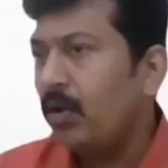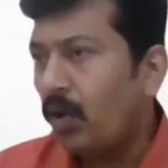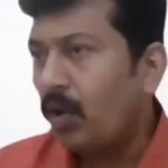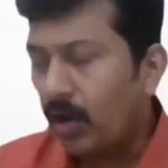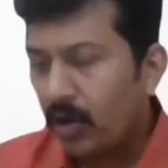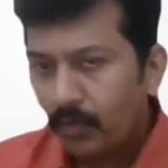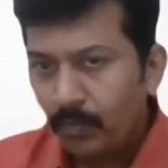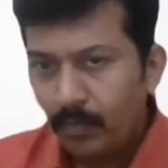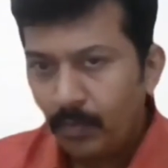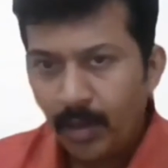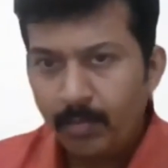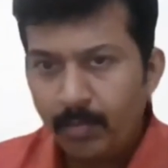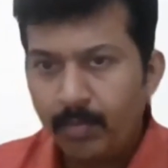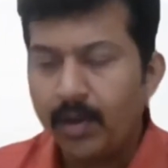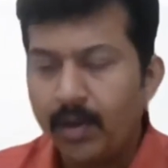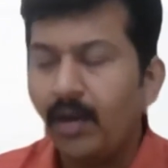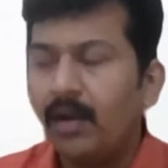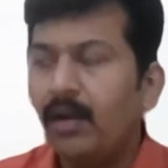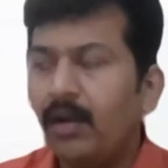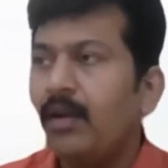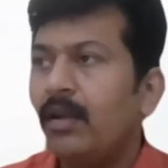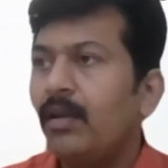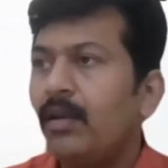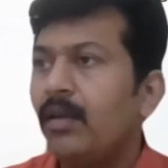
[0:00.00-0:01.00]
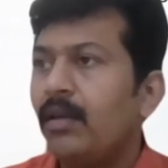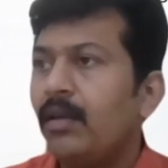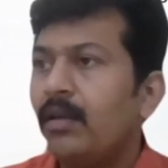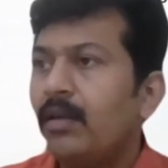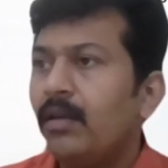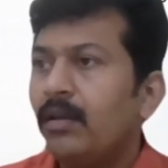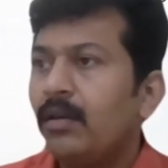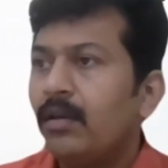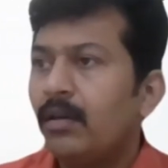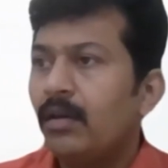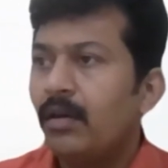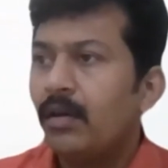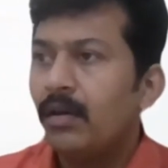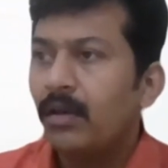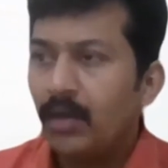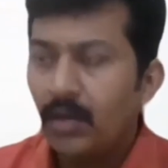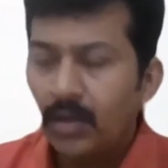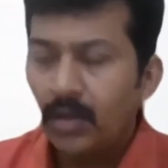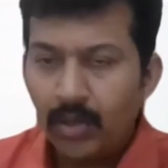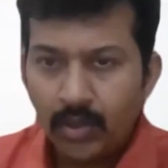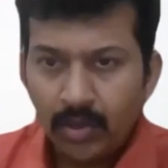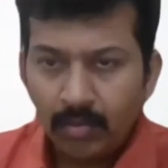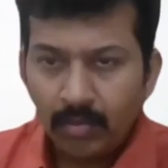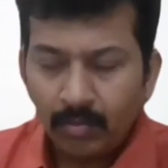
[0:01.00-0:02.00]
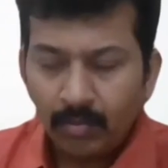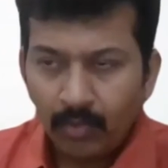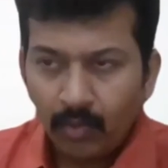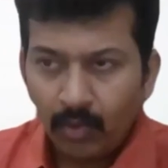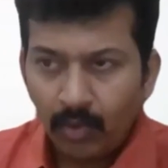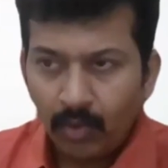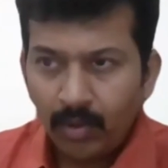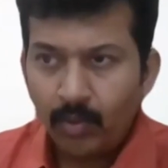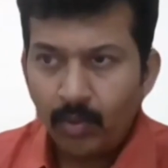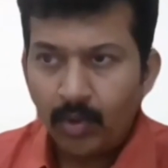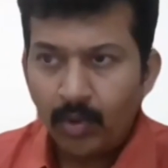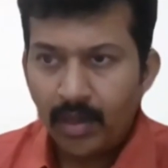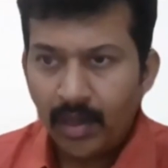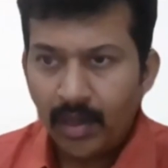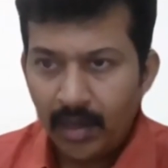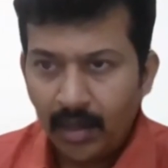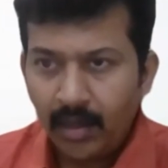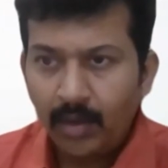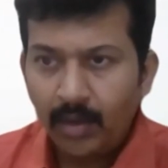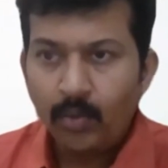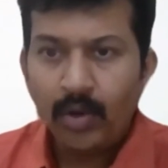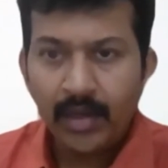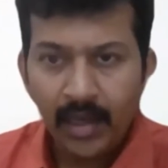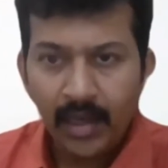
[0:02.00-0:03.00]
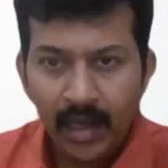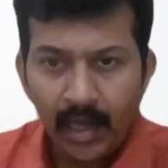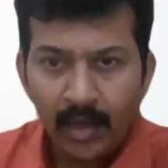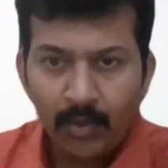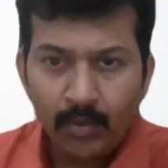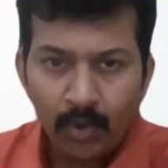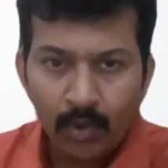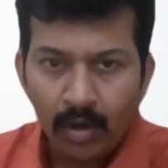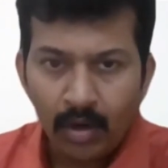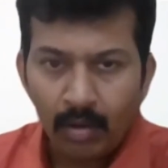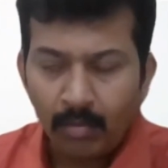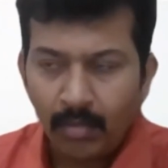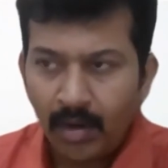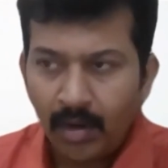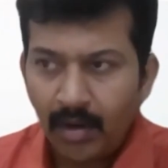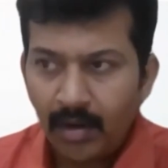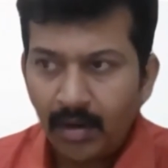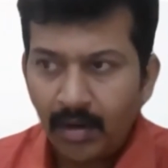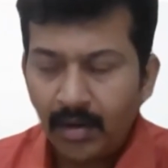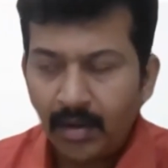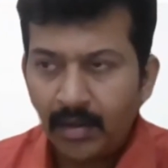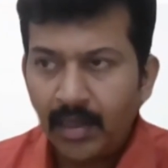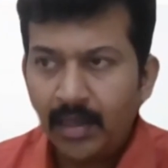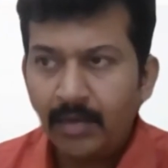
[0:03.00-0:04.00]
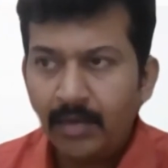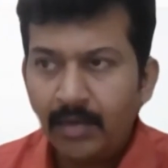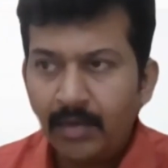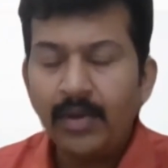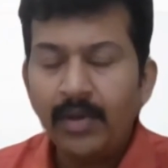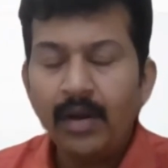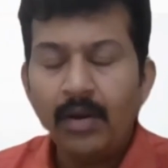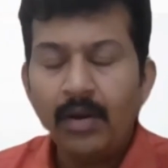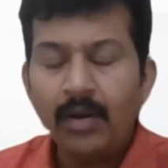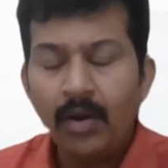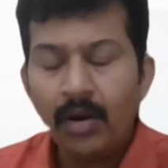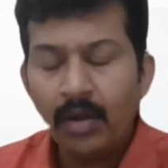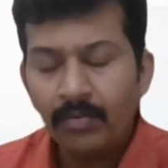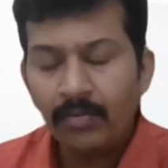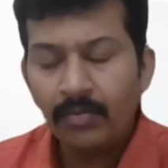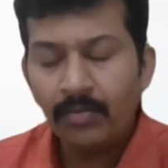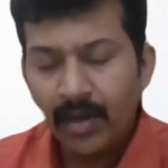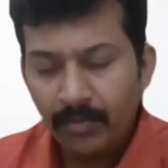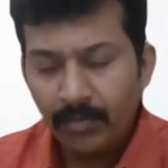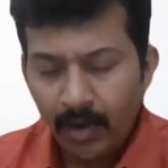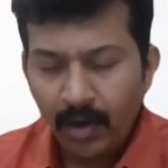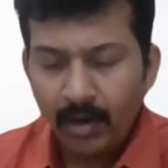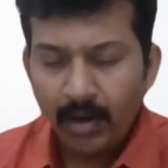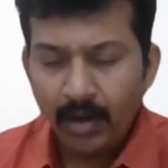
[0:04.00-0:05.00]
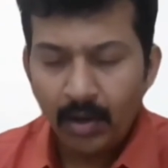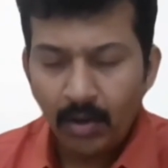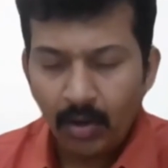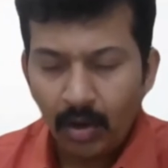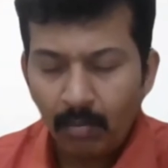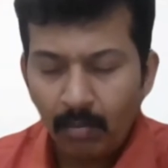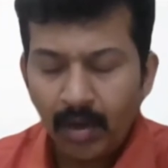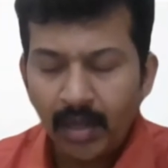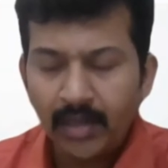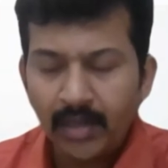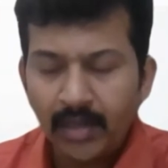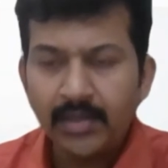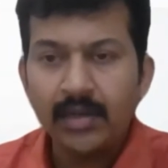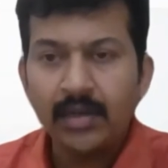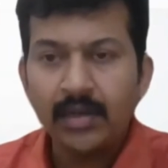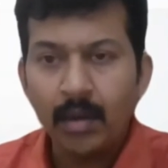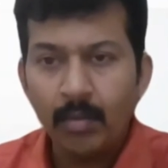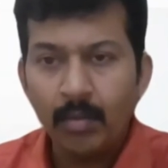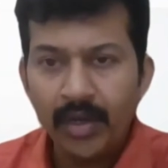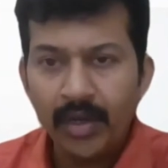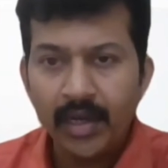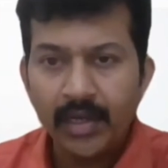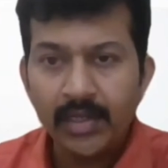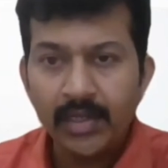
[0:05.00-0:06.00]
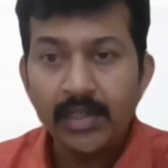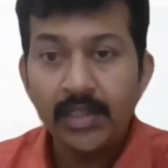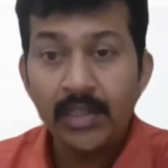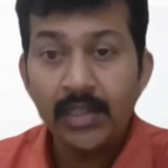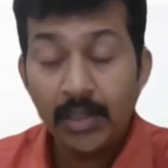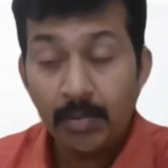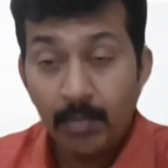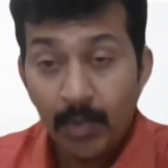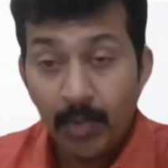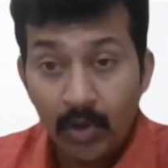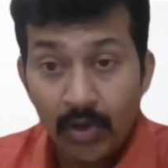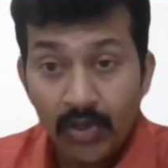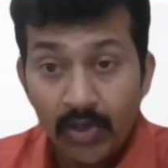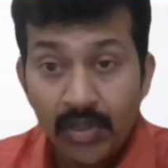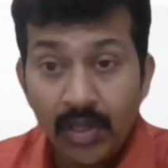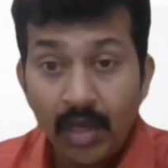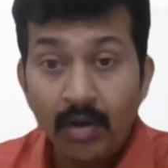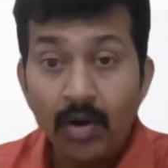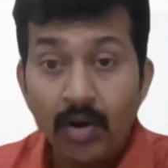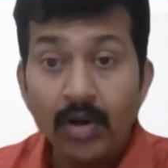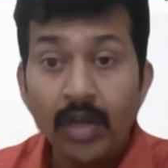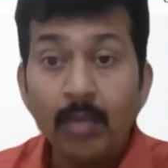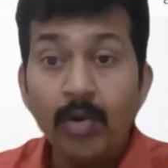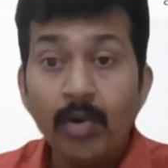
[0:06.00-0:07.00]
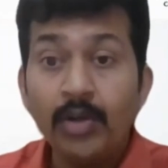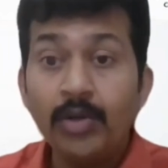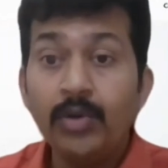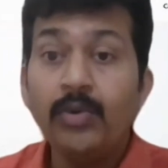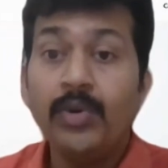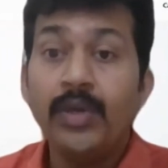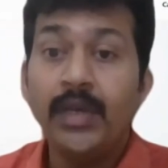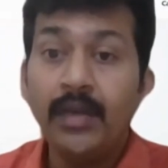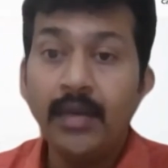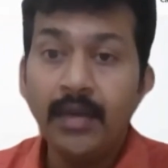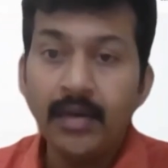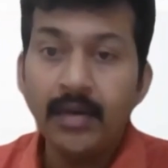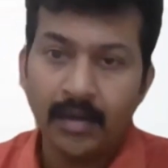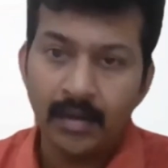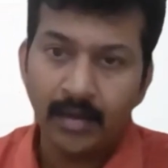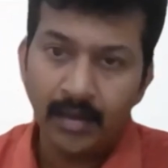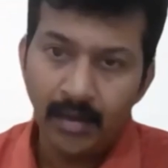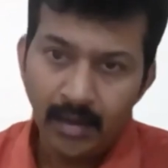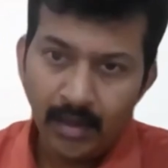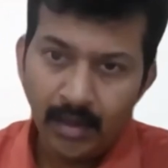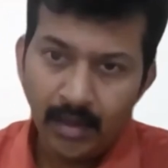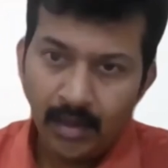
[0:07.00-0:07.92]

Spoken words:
a lot of people working in a working environment. They feel a lot of inferiority complex in communication just because they are not able to hear.